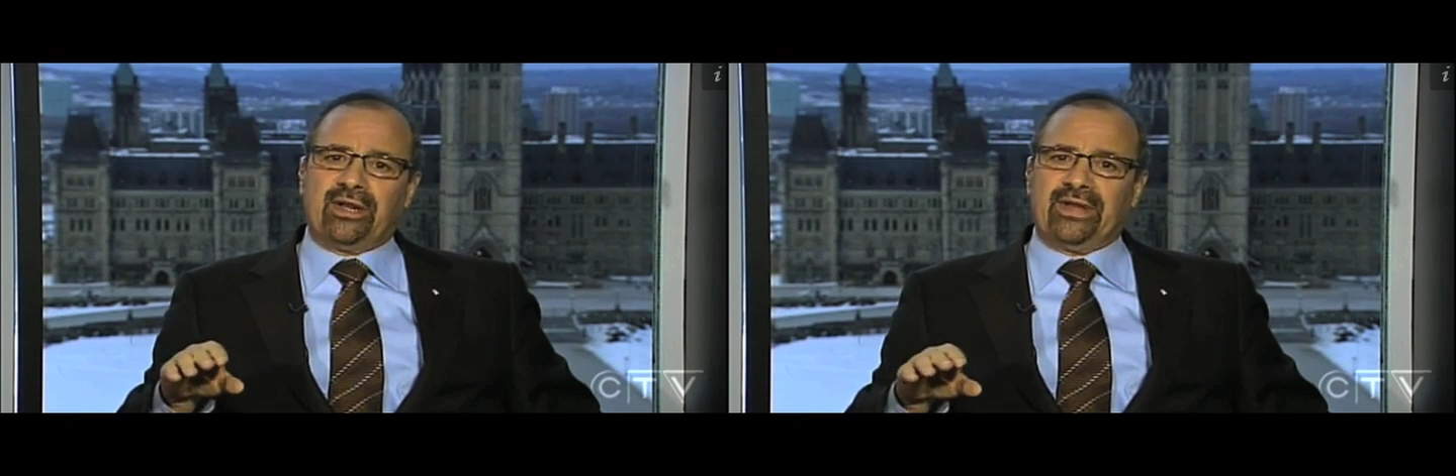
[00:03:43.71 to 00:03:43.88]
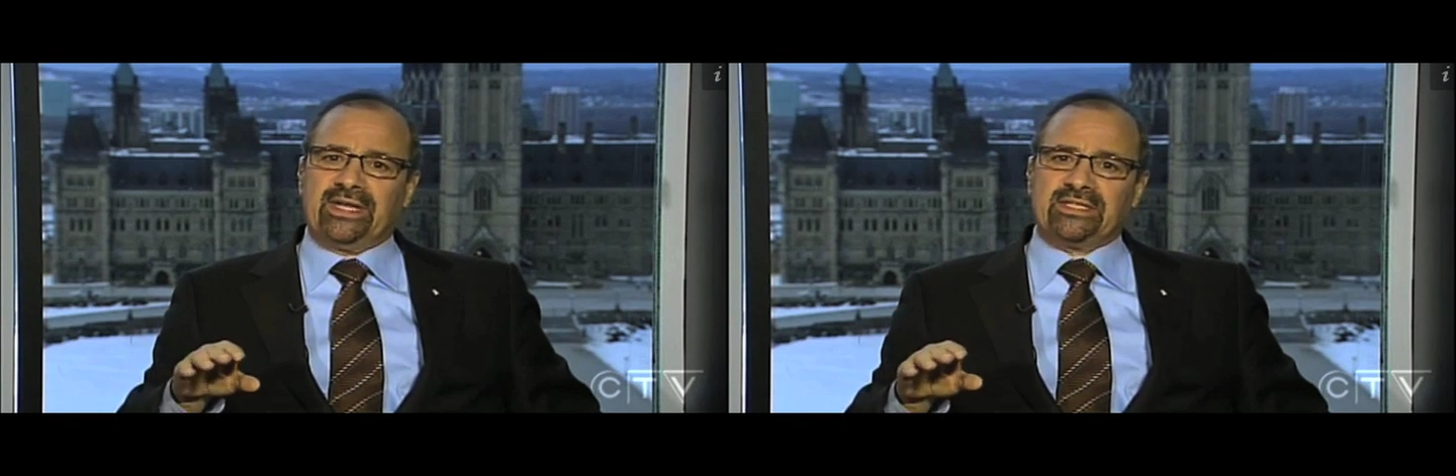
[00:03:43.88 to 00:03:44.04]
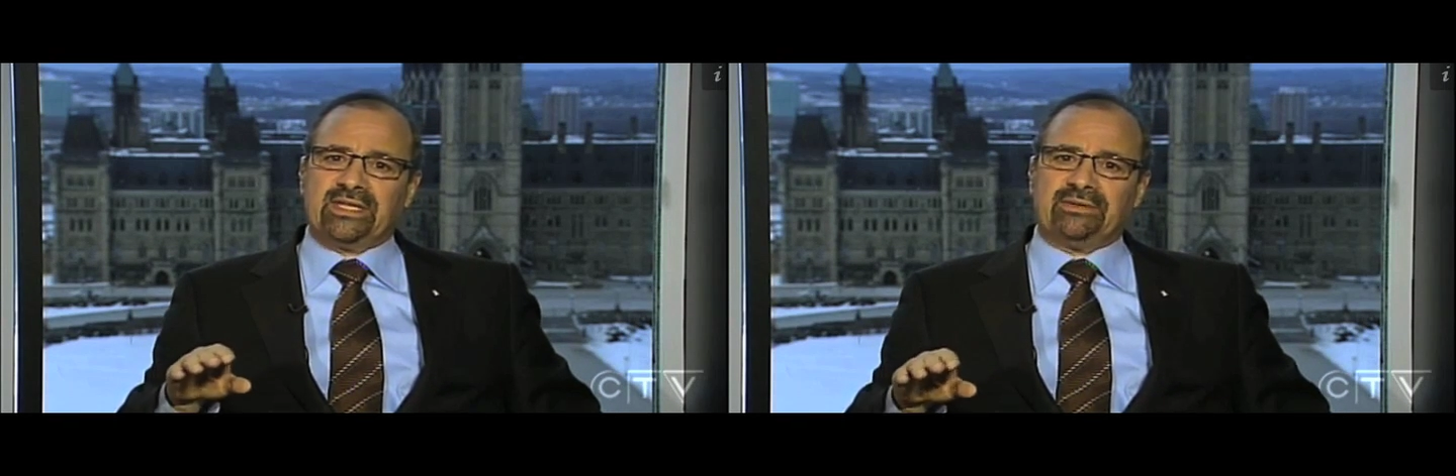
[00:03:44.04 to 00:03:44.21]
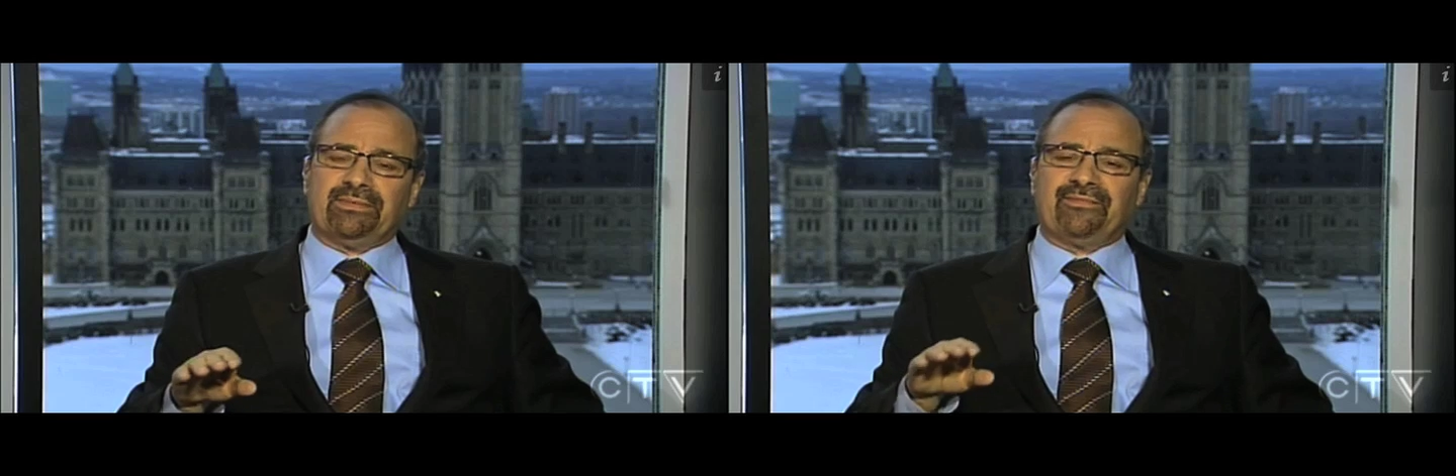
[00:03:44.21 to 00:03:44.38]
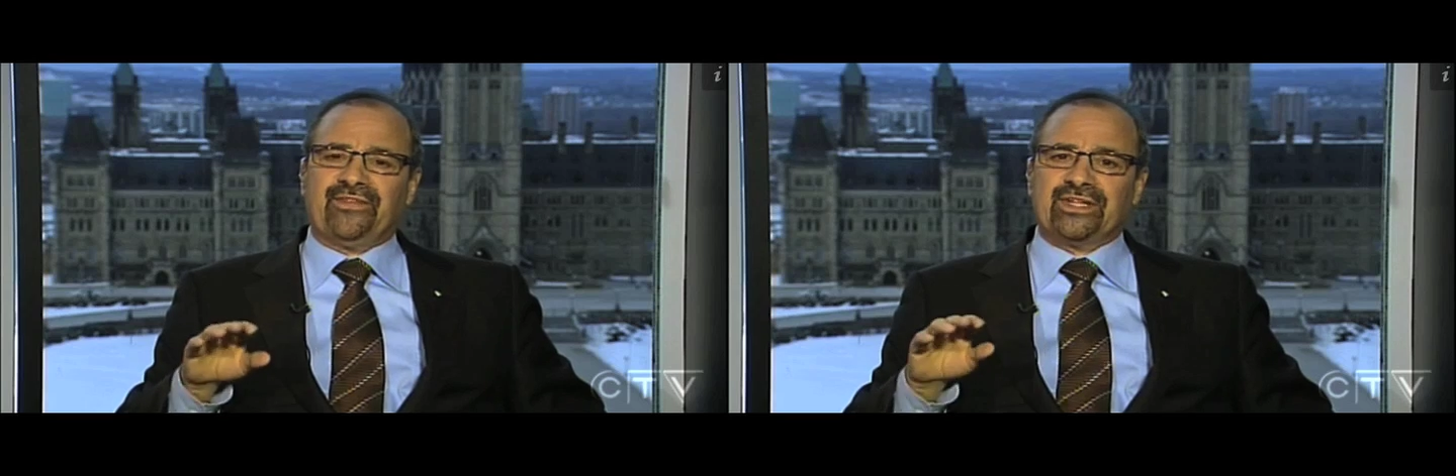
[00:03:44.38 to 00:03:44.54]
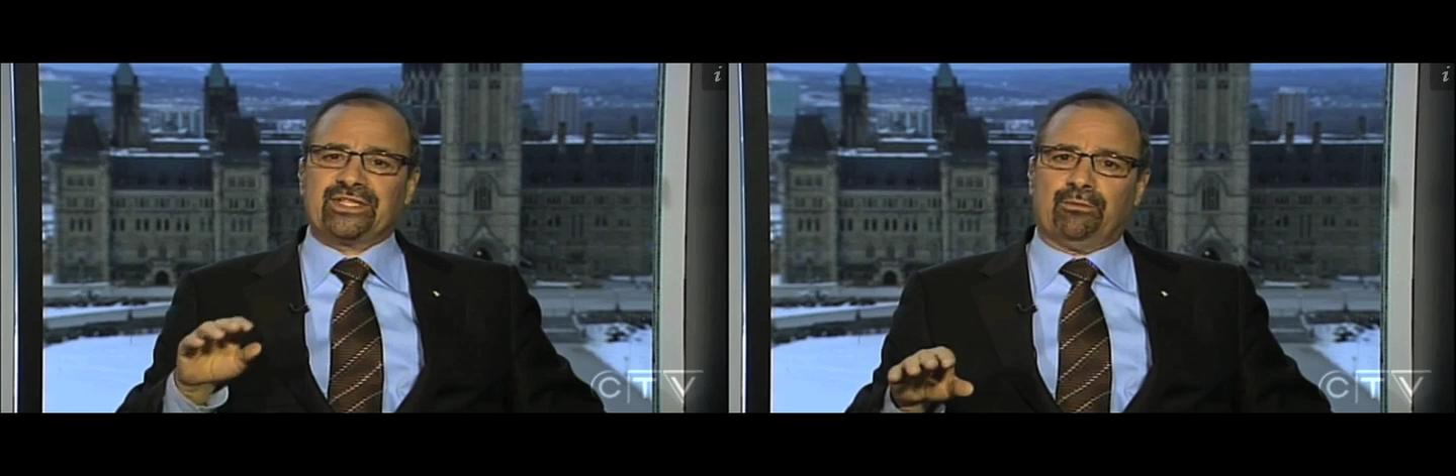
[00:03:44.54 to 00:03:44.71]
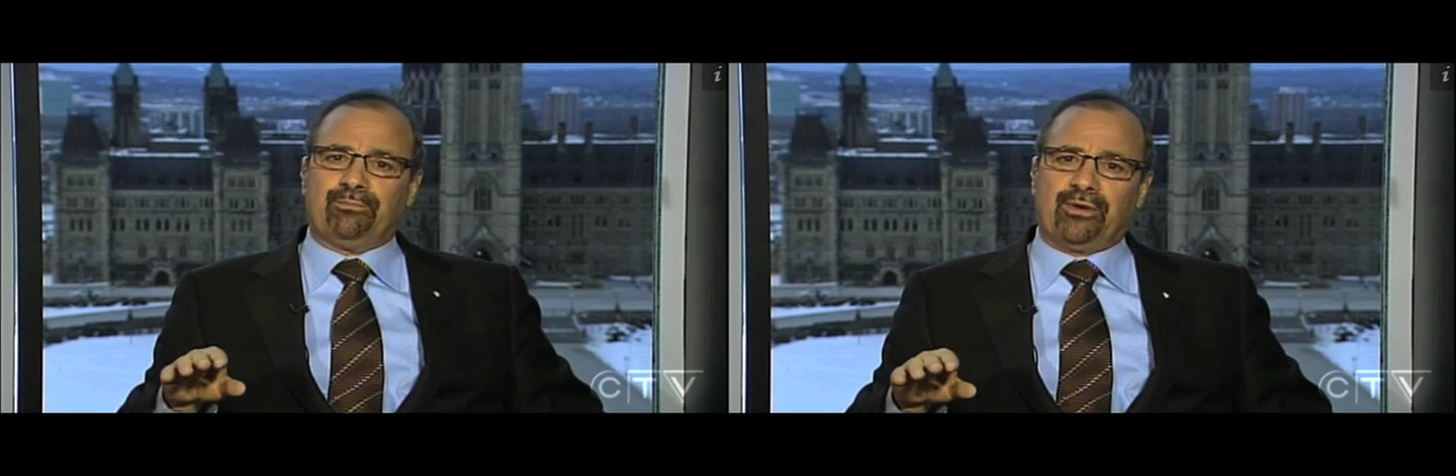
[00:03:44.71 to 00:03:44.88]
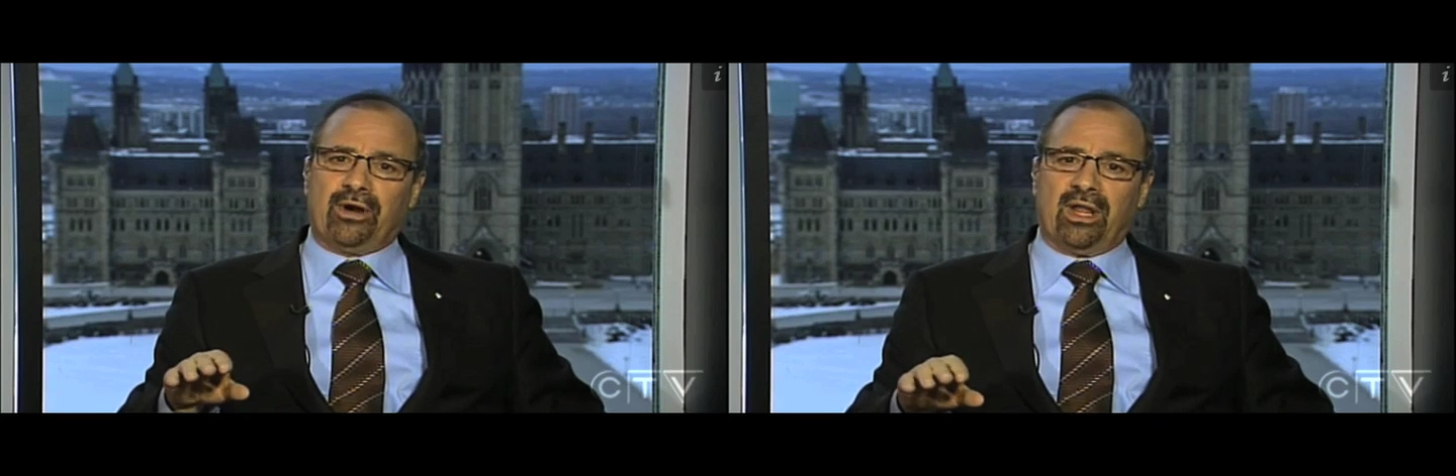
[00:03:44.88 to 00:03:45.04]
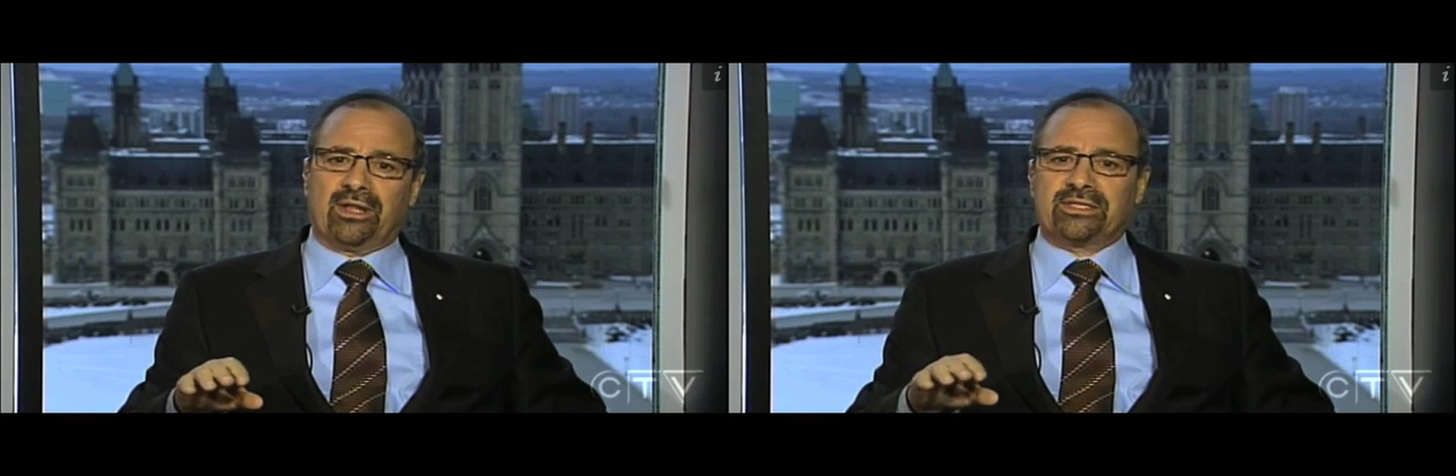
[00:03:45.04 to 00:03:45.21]
isn't fiscal
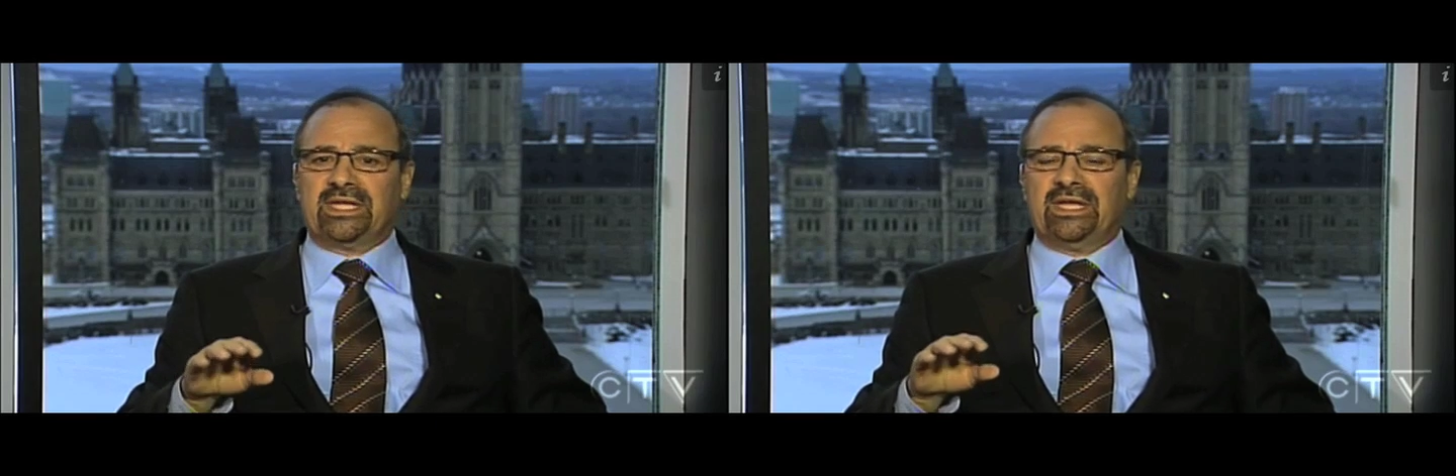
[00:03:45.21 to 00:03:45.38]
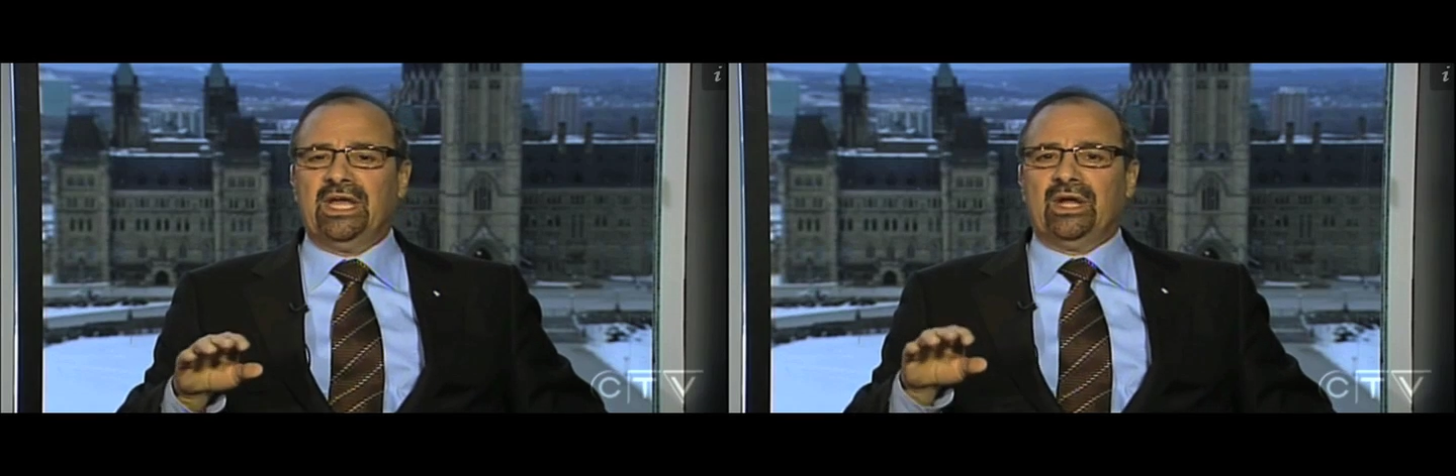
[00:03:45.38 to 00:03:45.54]
policy.